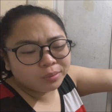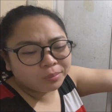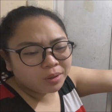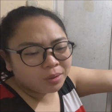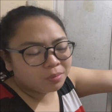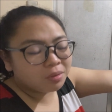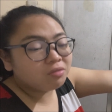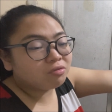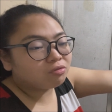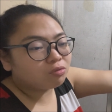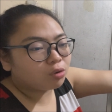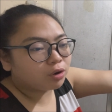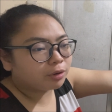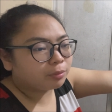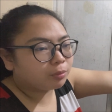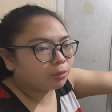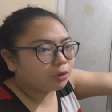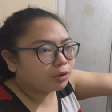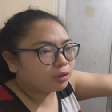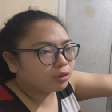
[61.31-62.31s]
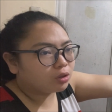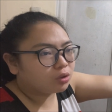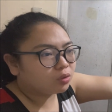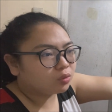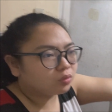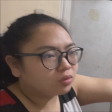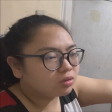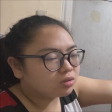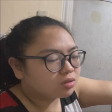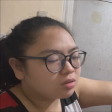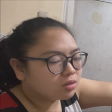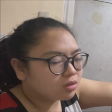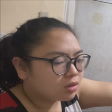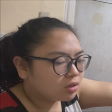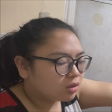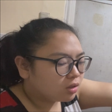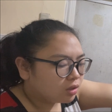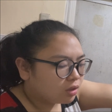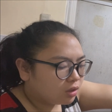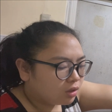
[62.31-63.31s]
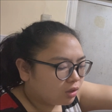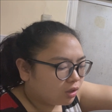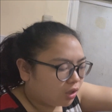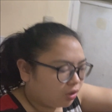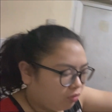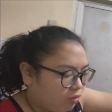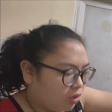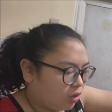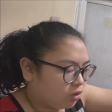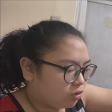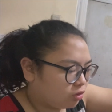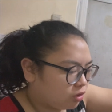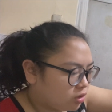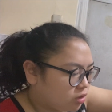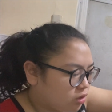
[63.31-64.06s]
maybe four more loads of laundry